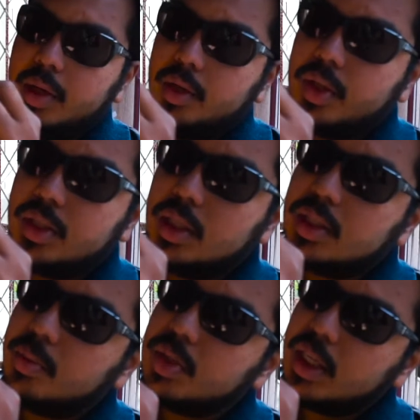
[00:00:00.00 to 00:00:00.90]
here, you can see
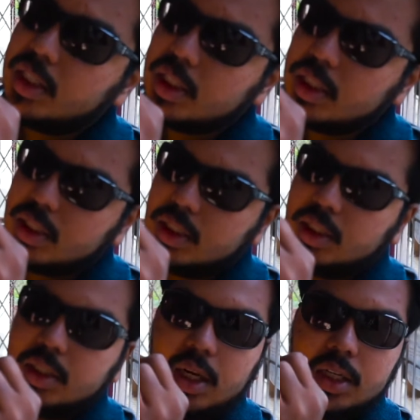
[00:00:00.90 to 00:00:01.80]
the subject can just
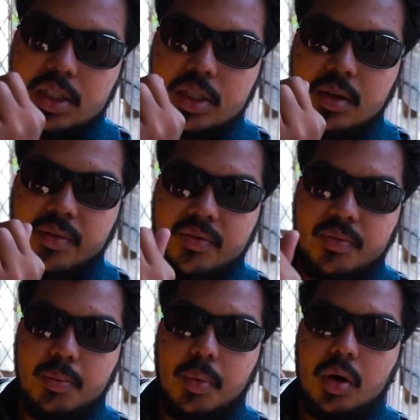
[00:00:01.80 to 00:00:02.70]
touch the
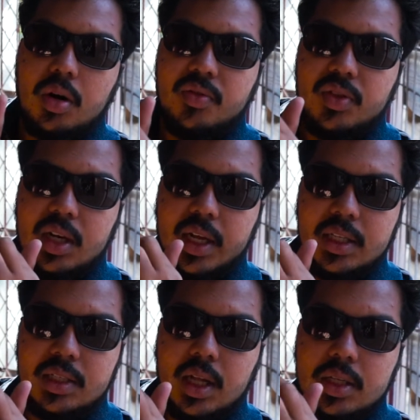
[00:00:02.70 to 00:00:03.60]
border of the
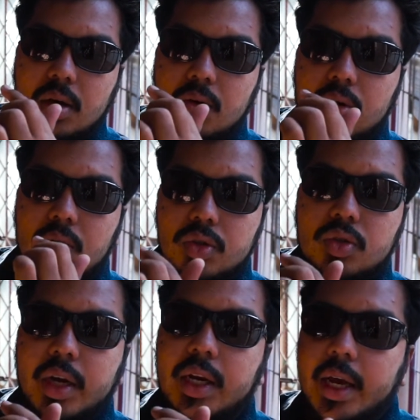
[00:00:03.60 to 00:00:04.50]
lens. That's how
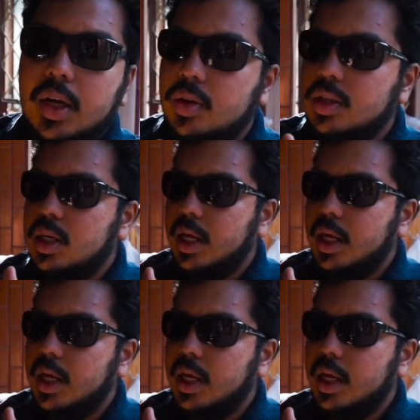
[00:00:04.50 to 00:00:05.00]
close you can get to this